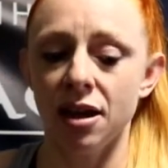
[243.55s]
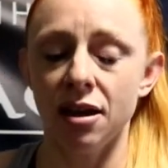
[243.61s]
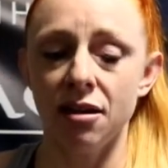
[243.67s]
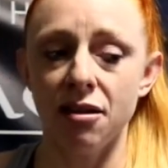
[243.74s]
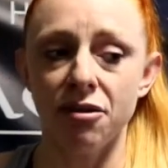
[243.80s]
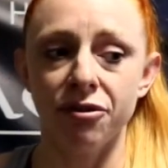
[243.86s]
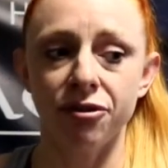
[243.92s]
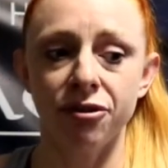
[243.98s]

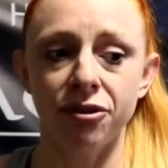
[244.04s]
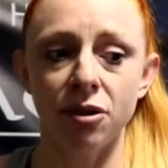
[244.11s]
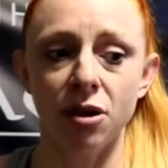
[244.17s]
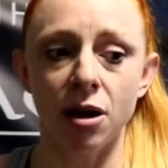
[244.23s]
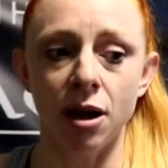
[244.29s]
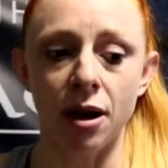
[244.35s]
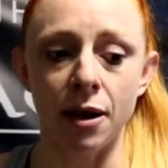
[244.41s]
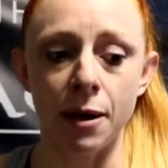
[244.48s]
if
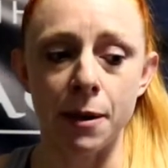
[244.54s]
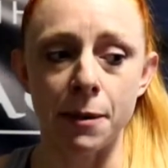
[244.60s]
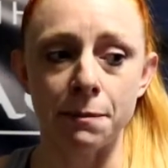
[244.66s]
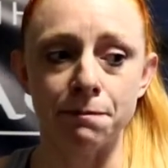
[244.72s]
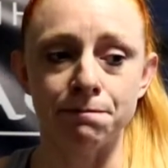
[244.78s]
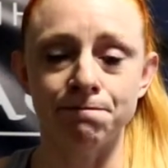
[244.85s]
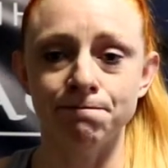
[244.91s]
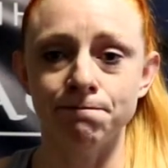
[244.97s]

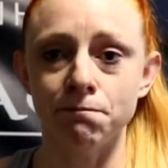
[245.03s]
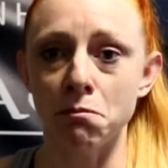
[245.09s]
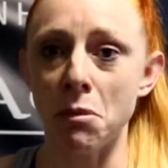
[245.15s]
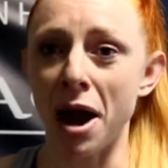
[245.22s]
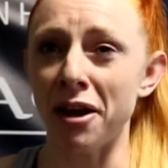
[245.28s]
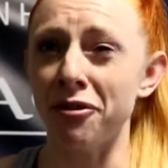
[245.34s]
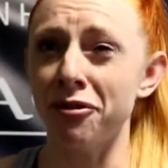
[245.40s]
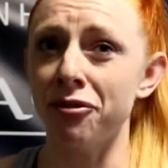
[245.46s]
um,
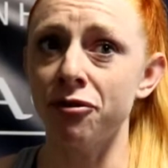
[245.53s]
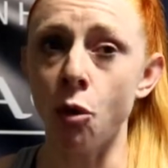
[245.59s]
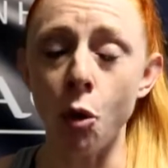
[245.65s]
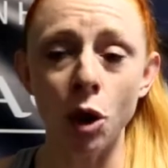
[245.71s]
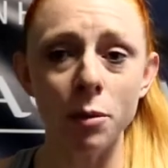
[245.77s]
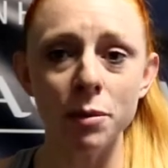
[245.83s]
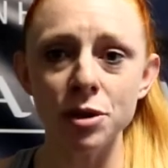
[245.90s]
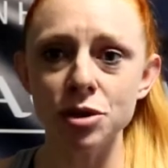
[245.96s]
my
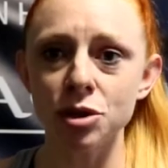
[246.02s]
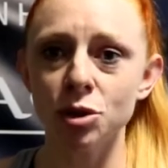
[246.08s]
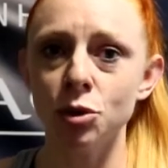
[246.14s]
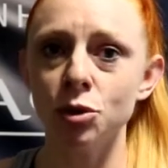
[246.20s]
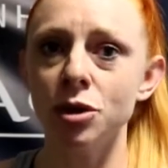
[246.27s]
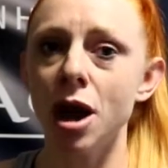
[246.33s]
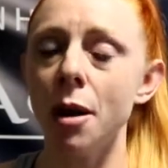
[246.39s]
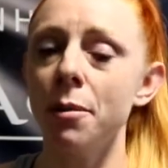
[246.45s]
form is
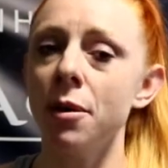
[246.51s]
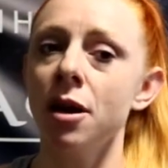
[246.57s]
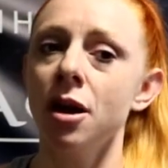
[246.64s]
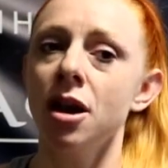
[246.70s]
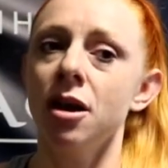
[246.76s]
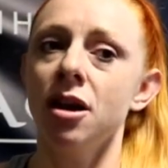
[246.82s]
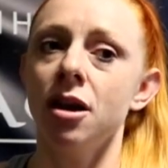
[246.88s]
screwed up.